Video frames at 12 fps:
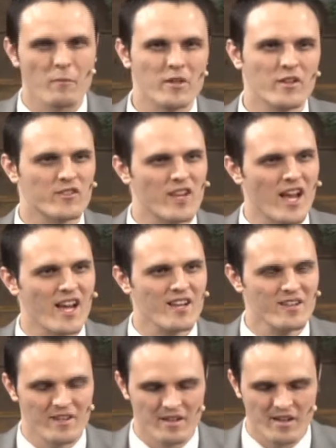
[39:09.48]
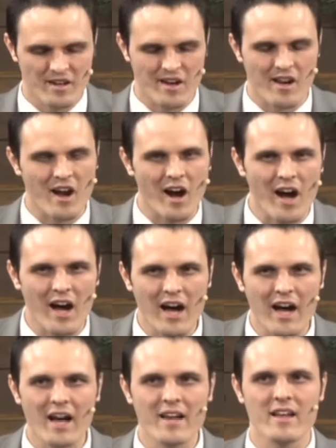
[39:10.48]
What's it saying?
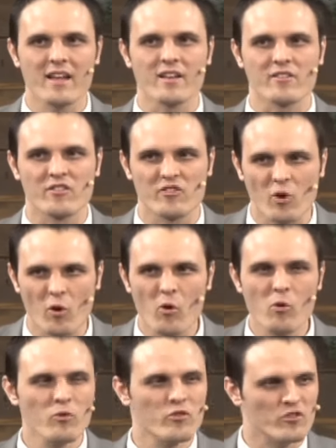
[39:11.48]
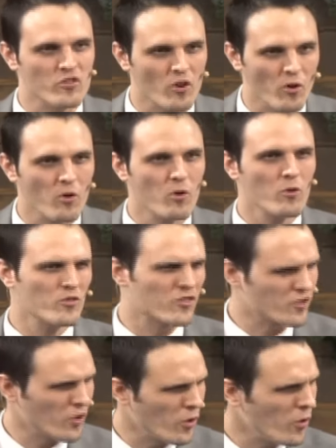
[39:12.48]
God is so, so,
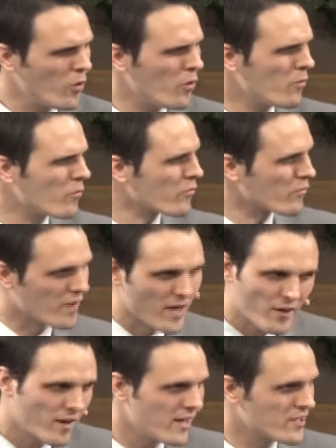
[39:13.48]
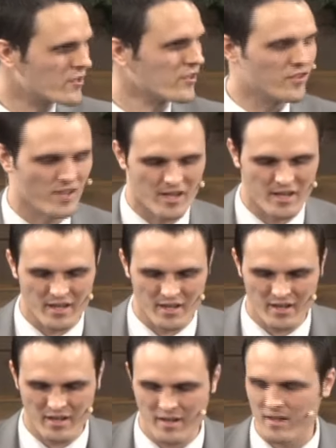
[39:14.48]
so very interested
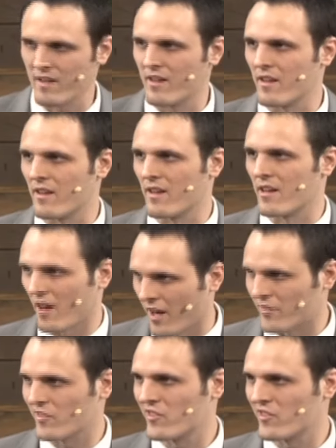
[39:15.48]
in us.